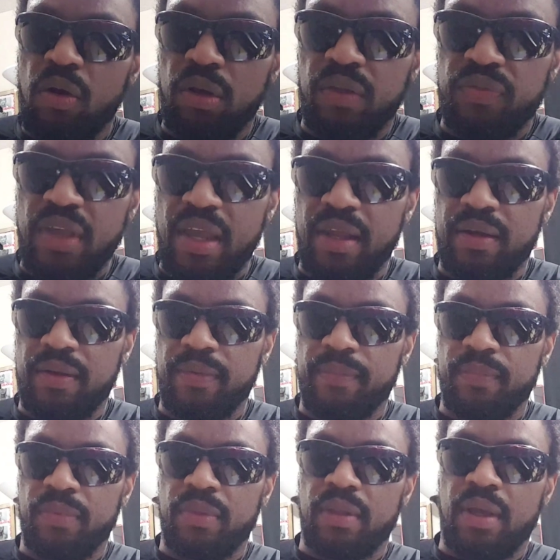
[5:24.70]
all of that,
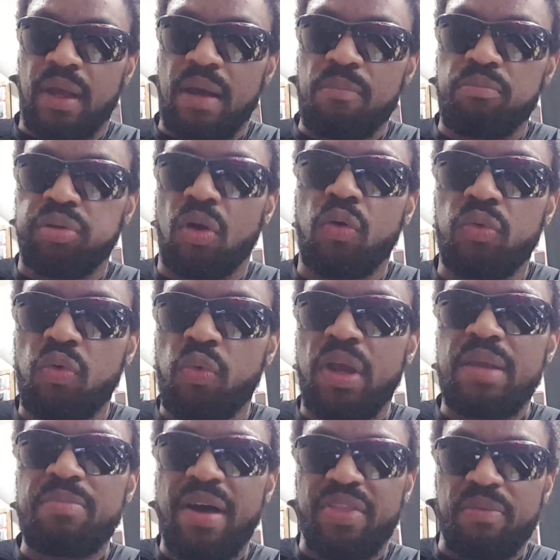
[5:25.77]
I'm blown
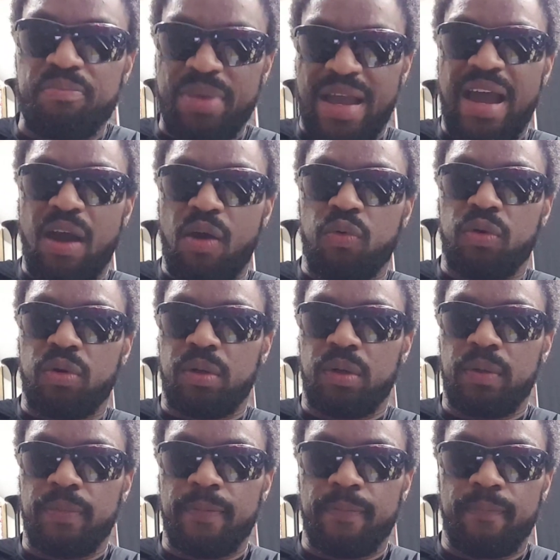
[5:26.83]
away by the power
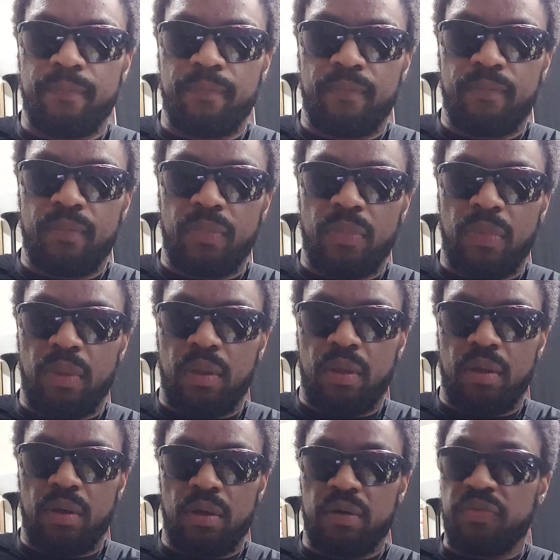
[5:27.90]

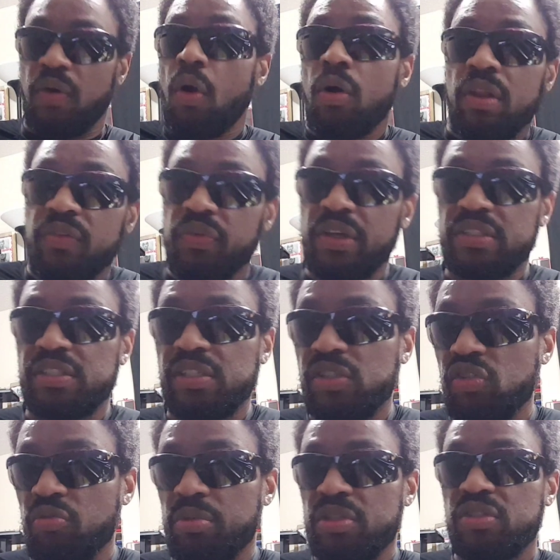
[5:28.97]
of all of us as
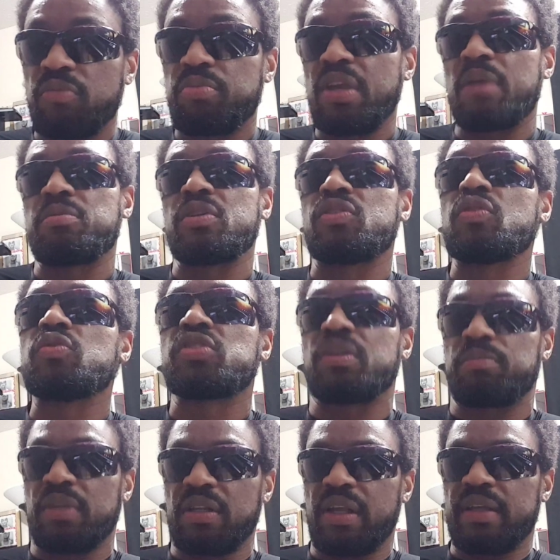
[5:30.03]
humans to be able to do
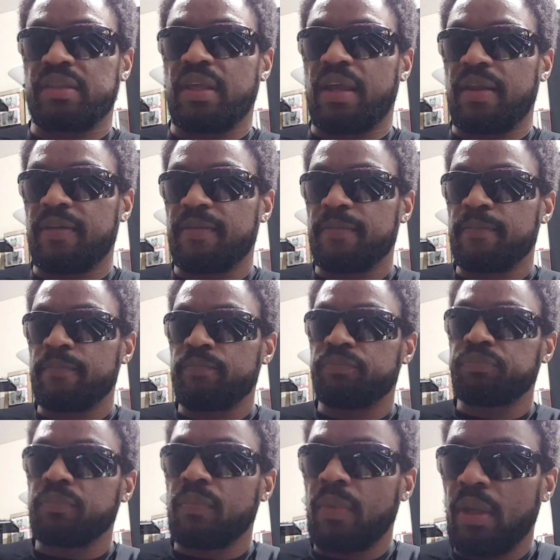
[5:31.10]
something like that.
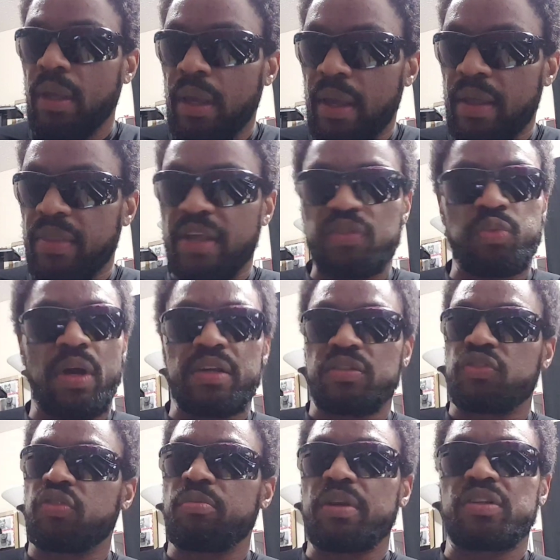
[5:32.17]
And that's why it's a
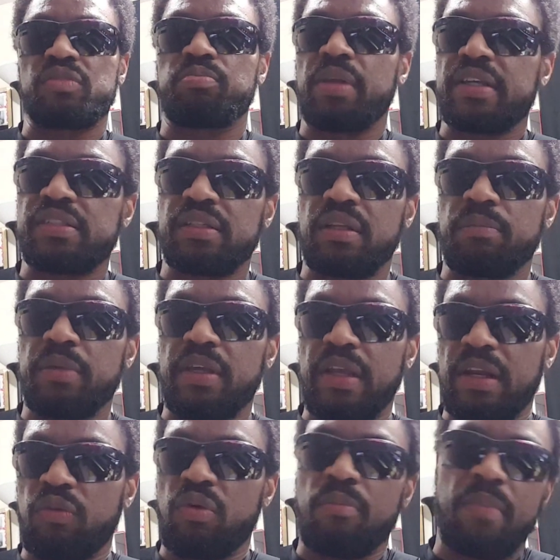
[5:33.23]
tremendous blessing to me.
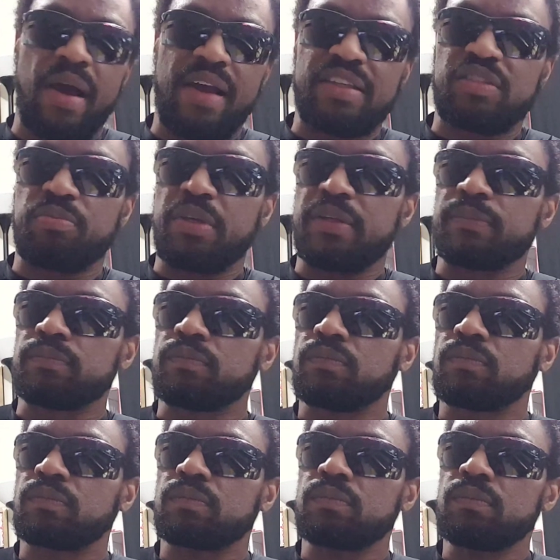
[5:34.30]
And it reminds
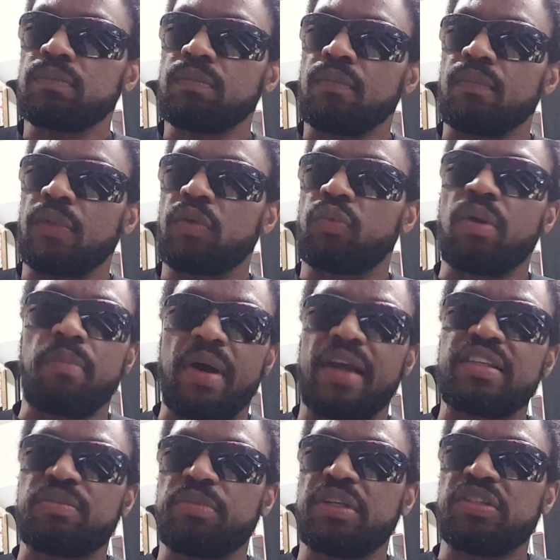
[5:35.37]

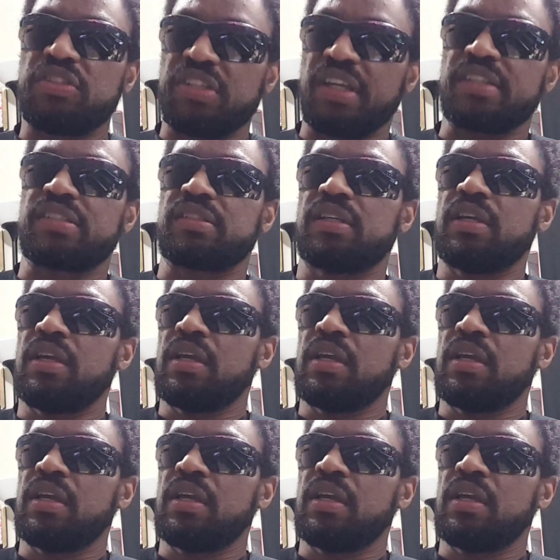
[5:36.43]
me just